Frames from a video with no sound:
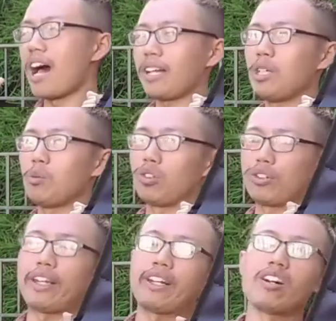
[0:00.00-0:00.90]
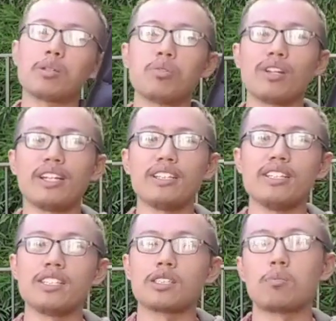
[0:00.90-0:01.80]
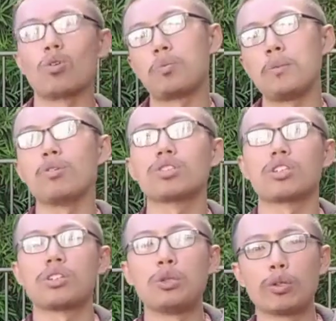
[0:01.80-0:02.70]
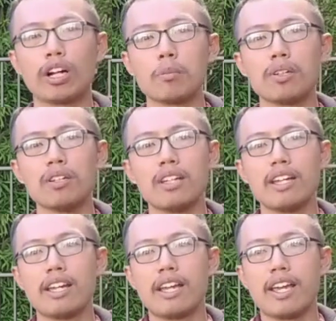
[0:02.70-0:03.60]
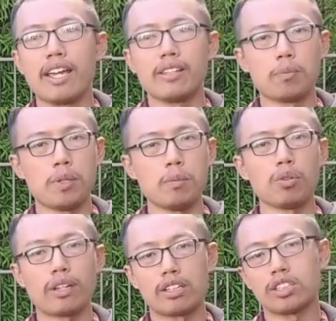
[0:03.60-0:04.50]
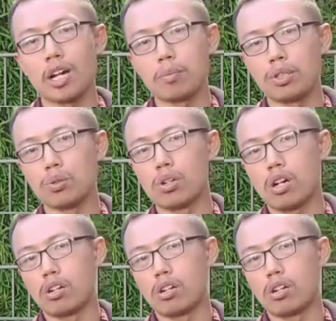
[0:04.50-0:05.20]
when you're getting on the plane is more people start queuing up. And the people that are stopping you are under